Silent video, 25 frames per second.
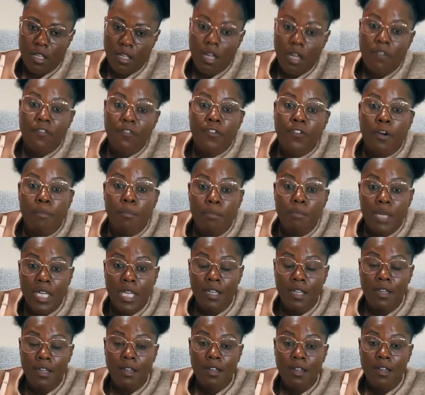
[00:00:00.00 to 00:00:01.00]
For
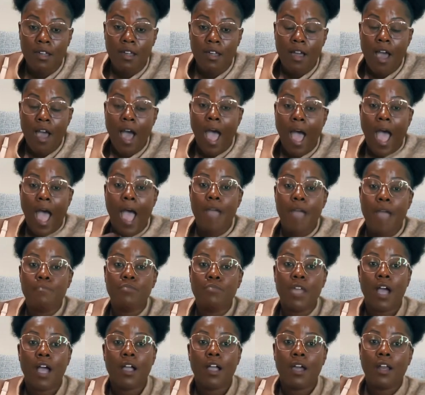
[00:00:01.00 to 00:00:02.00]
me, I'm
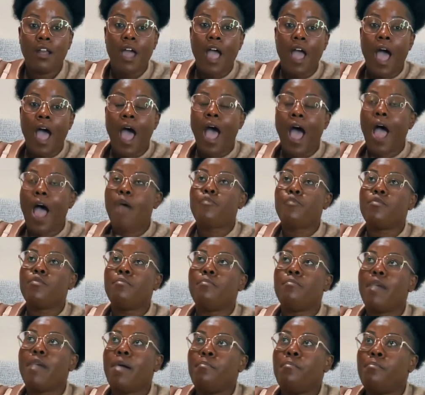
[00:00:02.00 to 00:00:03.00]
not gonna, I
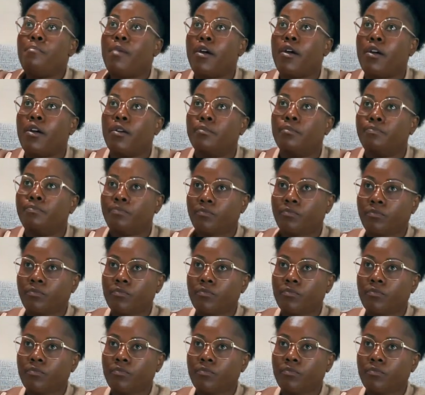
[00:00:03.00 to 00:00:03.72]
remember